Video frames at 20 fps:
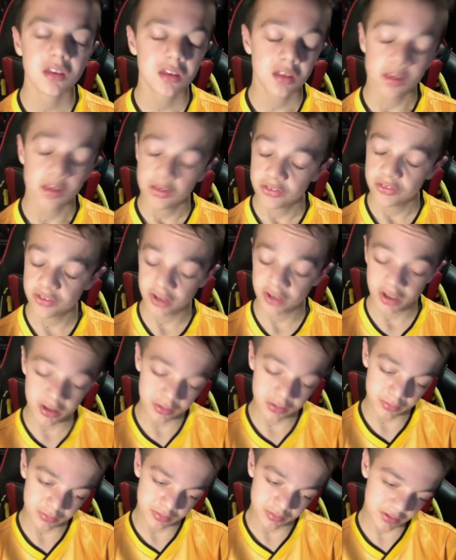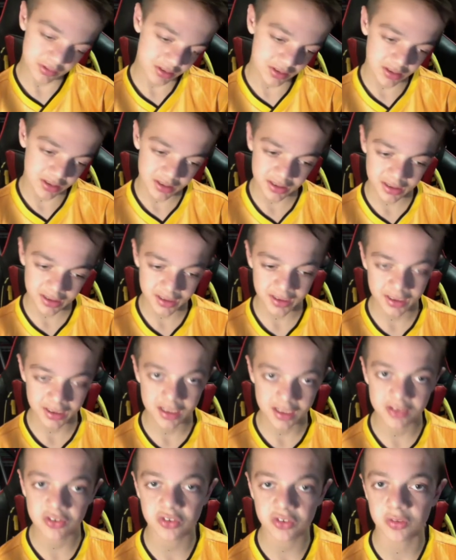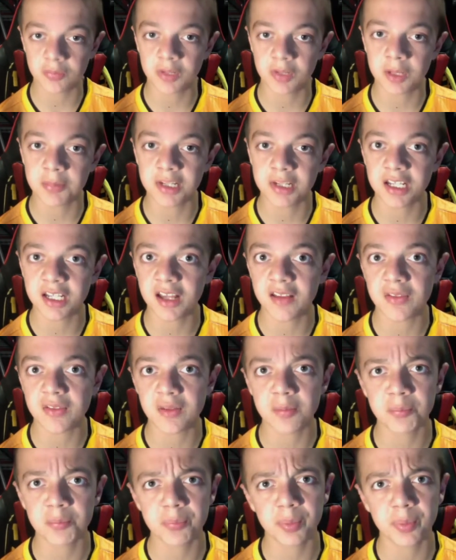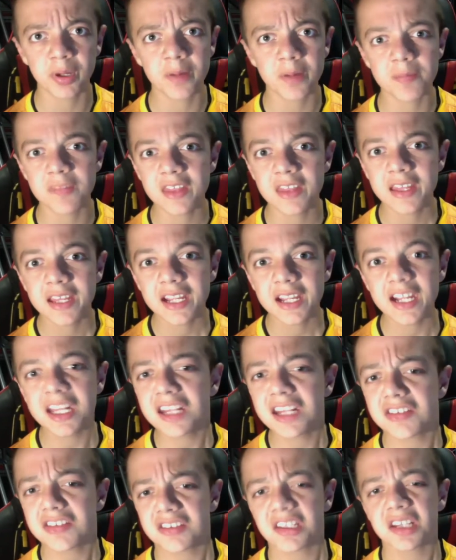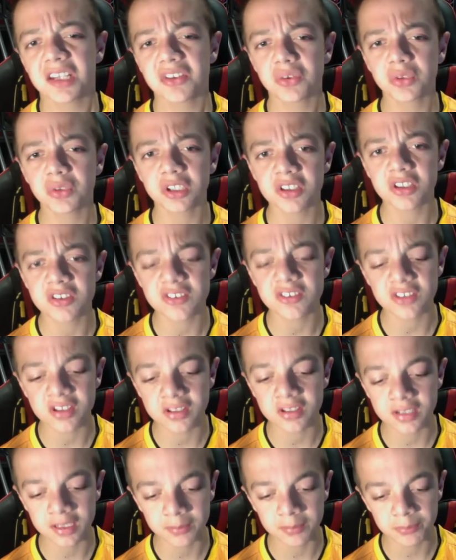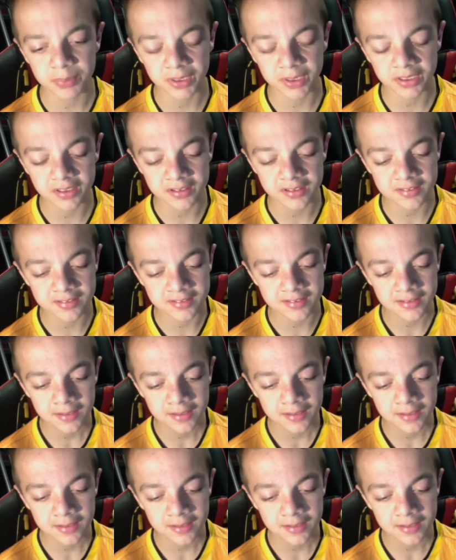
So, it doesn't really mean anything, but it is a little concerning because